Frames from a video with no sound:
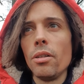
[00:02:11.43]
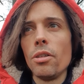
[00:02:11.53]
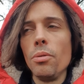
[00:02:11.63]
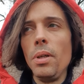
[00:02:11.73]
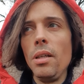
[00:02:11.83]

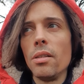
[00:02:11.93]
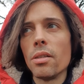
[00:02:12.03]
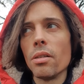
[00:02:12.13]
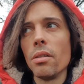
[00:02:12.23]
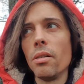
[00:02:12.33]
to
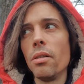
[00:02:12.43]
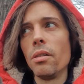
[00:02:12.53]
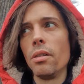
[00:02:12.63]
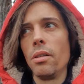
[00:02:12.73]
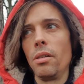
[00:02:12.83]
eat
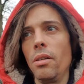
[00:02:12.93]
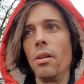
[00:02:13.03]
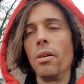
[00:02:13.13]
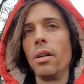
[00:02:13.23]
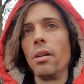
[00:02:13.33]
you
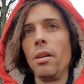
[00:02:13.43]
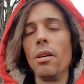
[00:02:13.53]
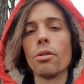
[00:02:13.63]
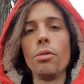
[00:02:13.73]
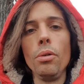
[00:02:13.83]
know in a in
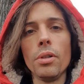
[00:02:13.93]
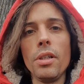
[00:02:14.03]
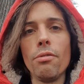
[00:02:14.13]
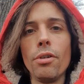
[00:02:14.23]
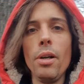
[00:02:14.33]
a
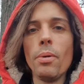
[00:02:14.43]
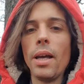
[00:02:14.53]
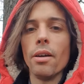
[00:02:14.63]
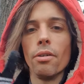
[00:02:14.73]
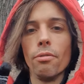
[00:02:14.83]
cruelty free
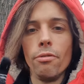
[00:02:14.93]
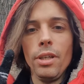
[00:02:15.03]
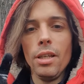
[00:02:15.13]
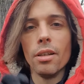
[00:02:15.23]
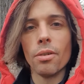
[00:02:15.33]
way or a
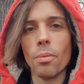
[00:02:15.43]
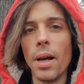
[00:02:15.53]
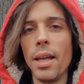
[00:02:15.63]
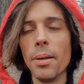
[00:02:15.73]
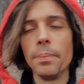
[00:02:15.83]
vegan way